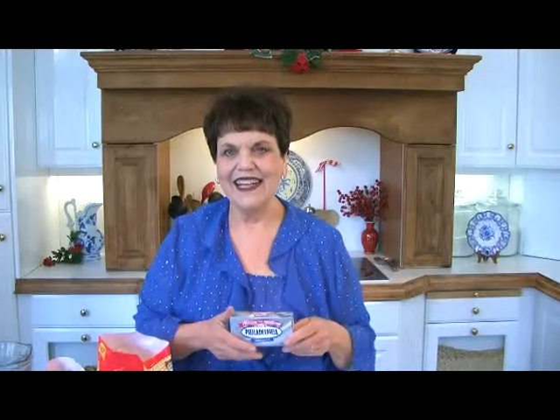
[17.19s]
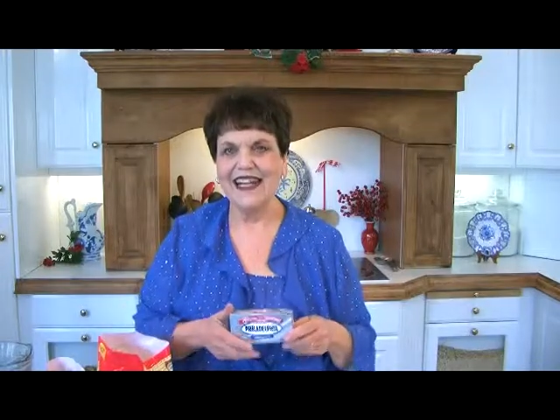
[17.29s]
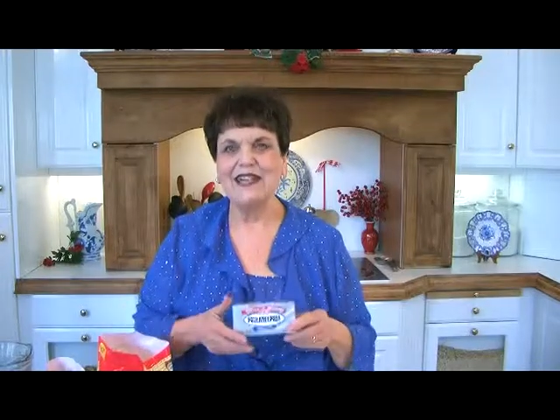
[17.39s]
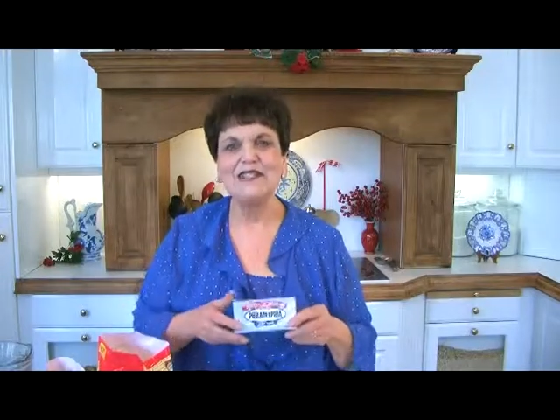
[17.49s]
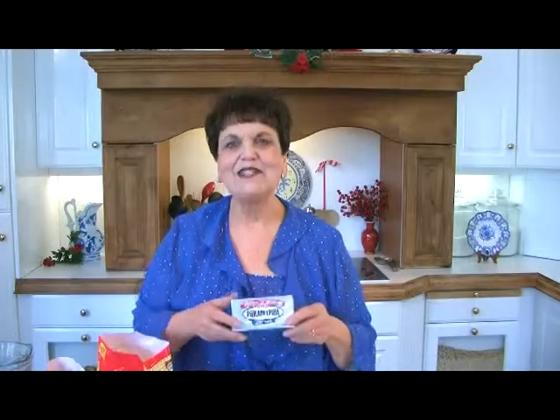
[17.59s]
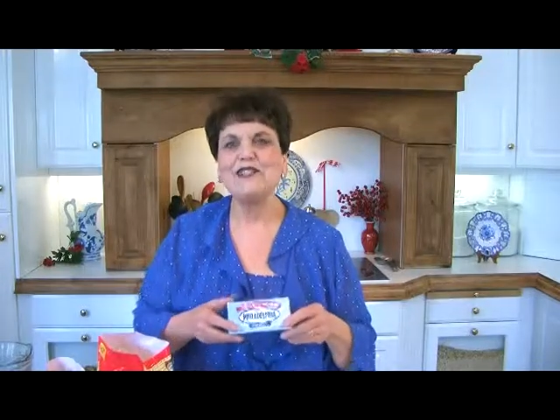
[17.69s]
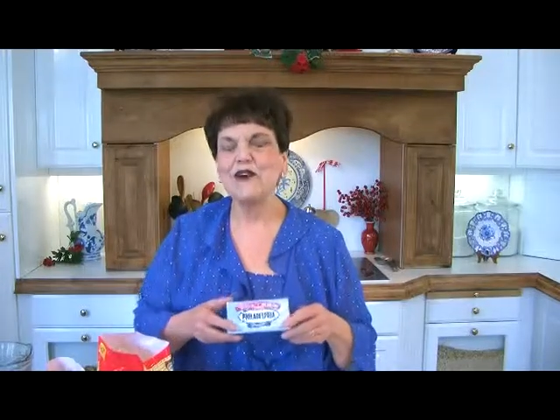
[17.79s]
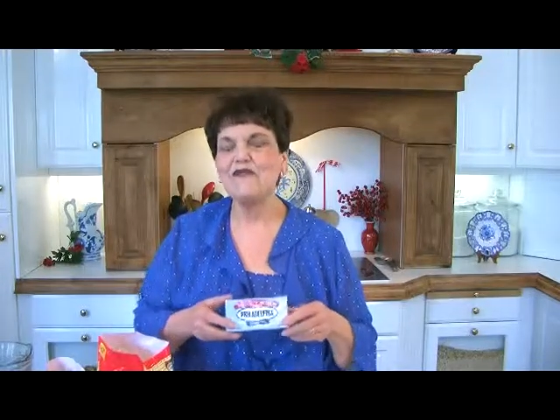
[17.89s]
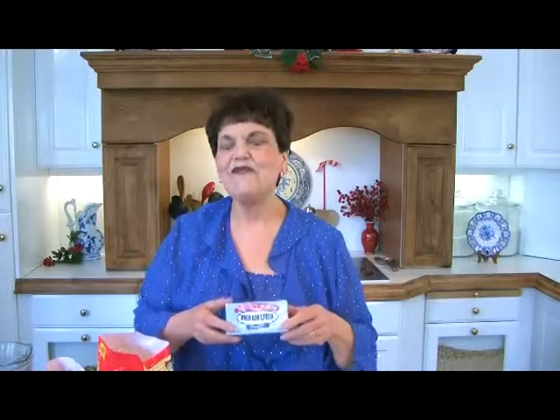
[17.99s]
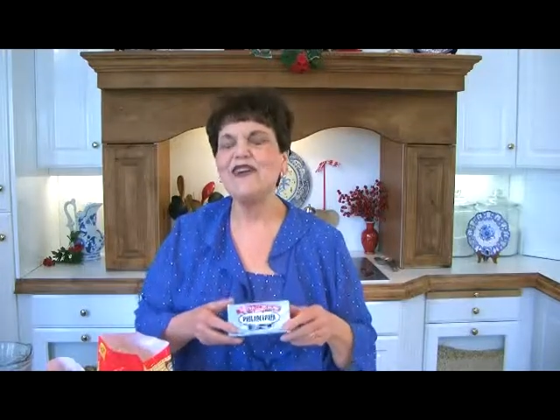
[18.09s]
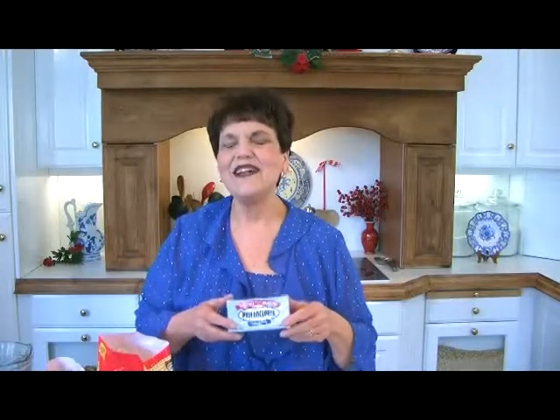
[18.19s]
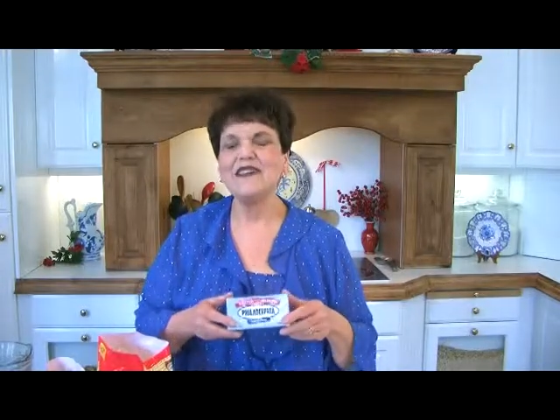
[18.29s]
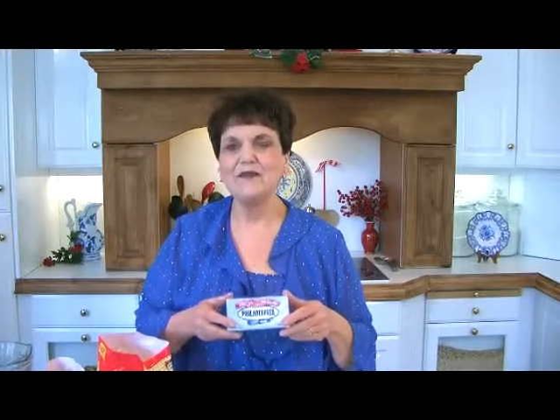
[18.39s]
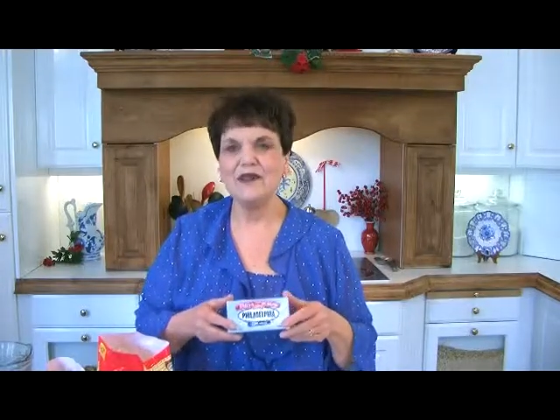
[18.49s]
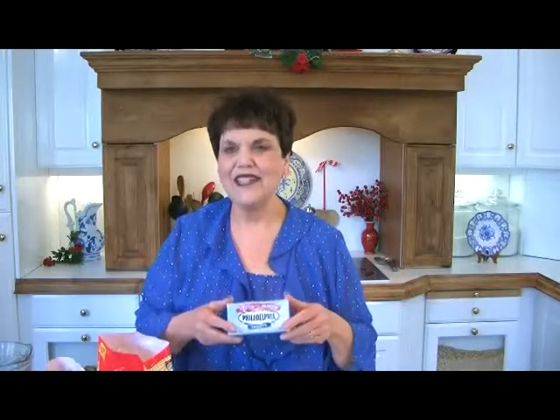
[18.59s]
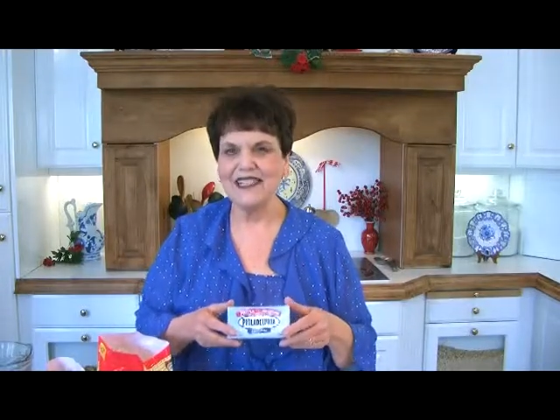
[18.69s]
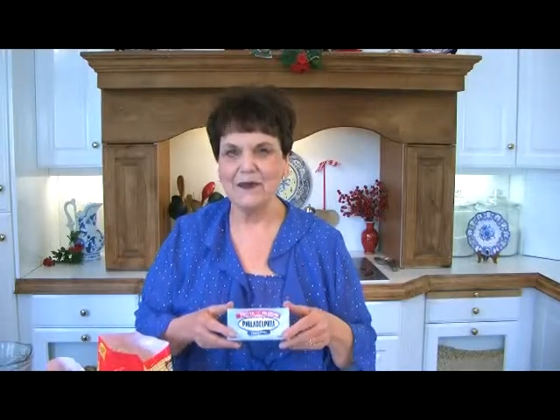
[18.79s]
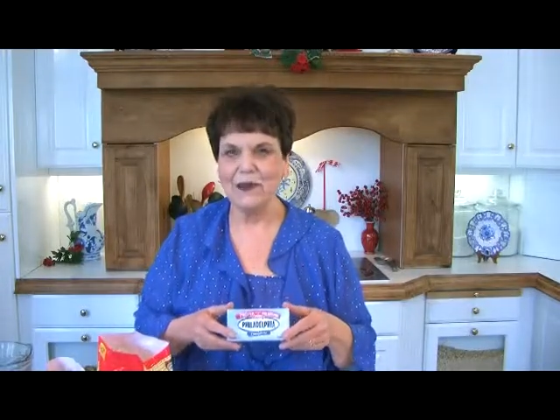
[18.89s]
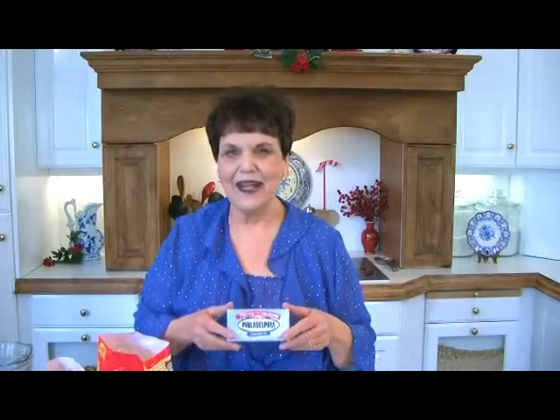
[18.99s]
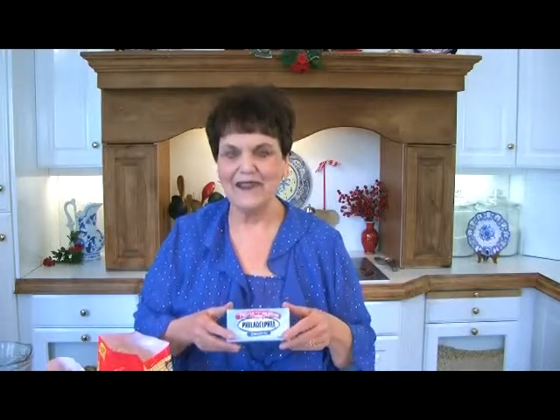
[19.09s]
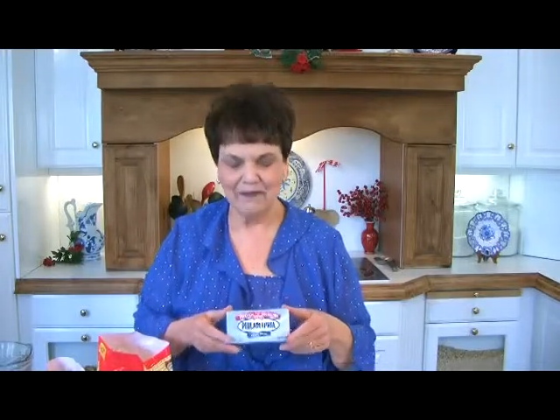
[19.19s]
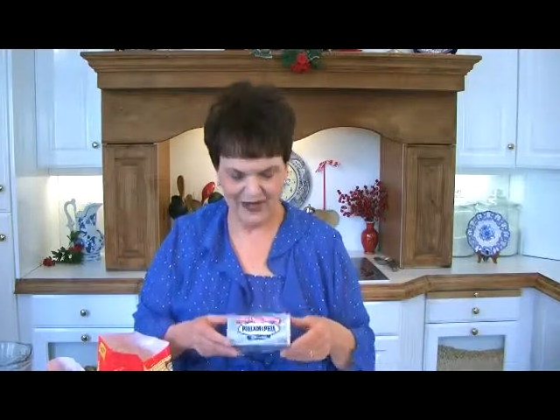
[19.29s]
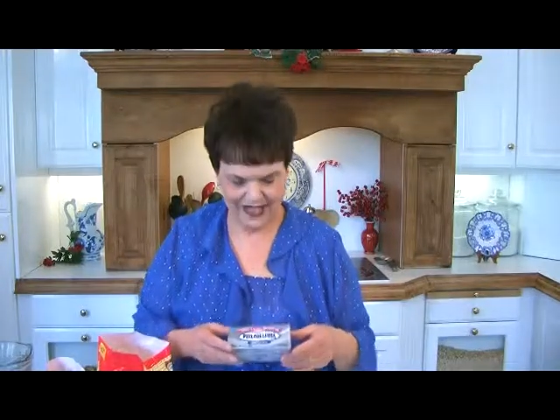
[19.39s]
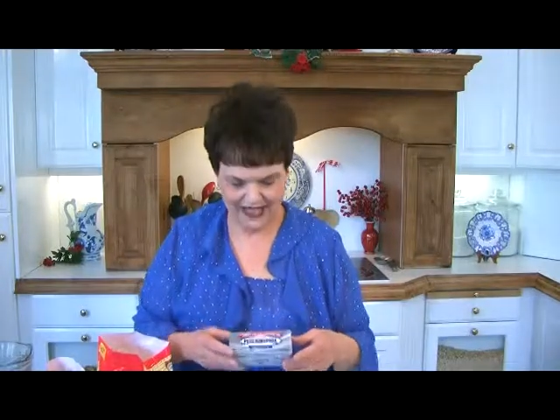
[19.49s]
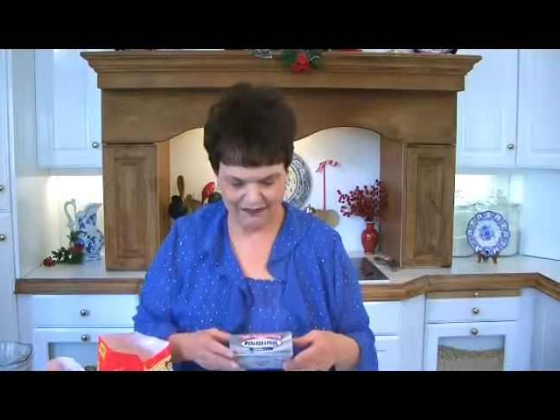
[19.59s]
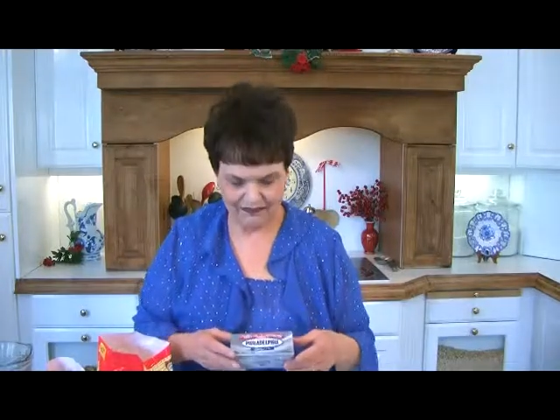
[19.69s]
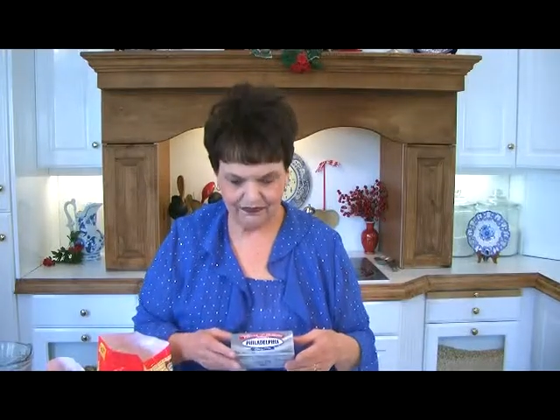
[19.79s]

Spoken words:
It's so fun to participate and be in.